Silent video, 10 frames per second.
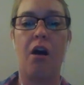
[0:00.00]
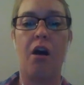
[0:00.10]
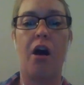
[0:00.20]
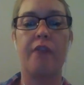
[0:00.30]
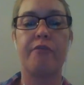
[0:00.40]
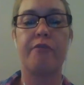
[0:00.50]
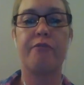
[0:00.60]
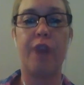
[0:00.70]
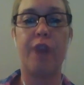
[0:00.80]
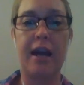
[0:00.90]
on
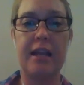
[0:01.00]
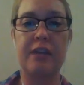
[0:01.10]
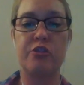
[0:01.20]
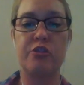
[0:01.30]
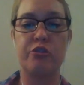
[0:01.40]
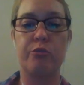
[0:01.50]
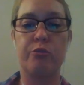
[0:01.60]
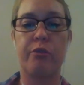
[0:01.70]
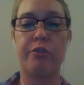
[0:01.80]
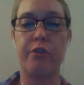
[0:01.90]
Friday, June
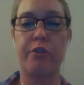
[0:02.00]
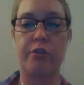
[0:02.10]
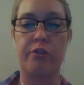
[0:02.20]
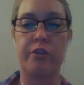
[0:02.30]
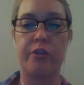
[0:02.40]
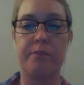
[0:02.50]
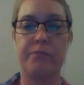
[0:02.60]
3rd,